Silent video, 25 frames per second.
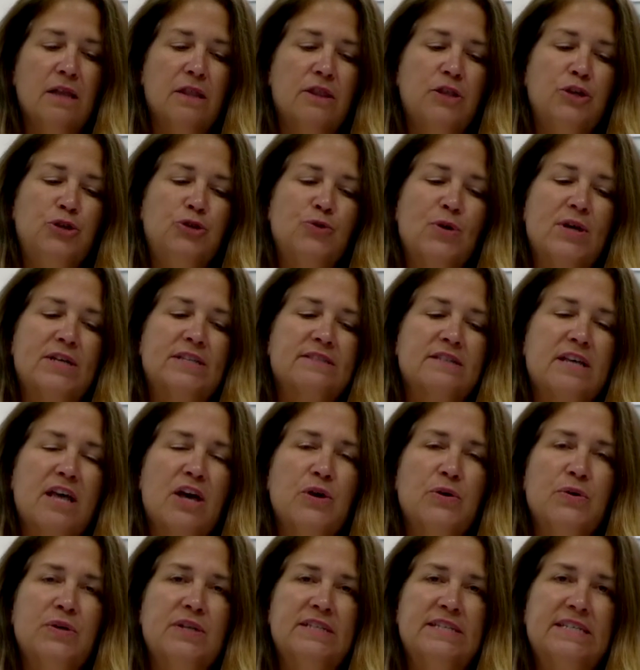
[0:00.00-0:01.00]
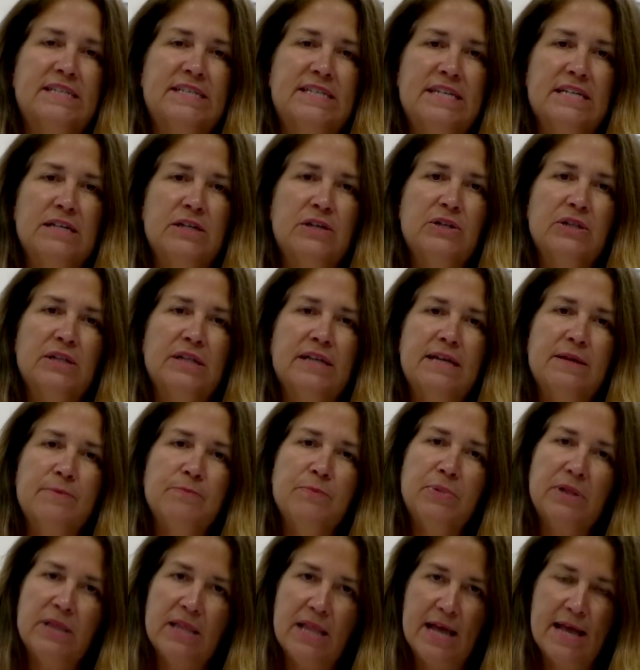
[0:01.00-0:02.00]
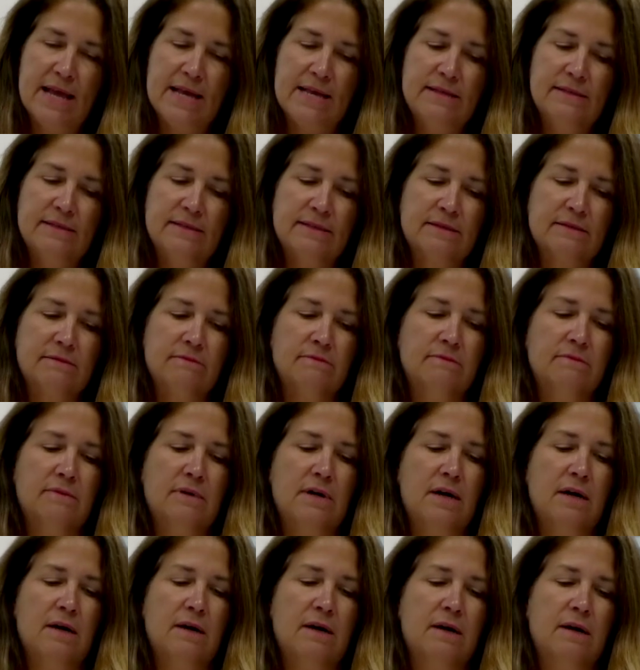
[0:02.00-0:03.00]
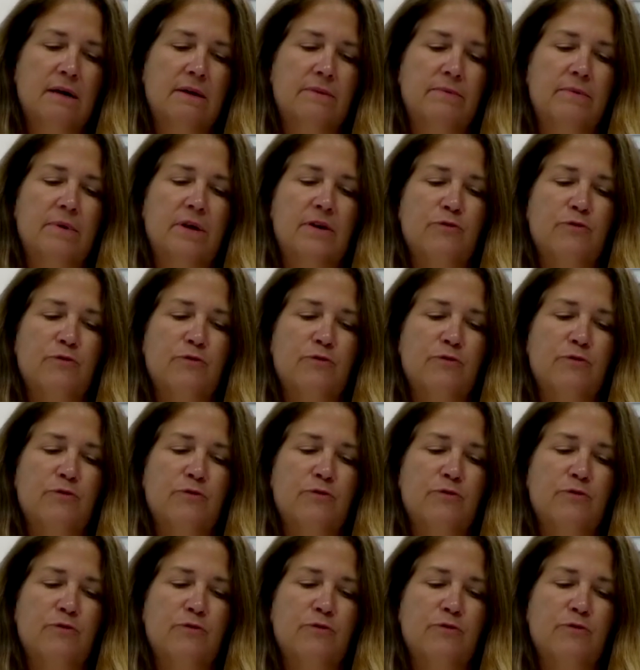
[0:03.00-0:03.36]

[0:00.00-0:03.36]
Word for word: The dress code is still in place um,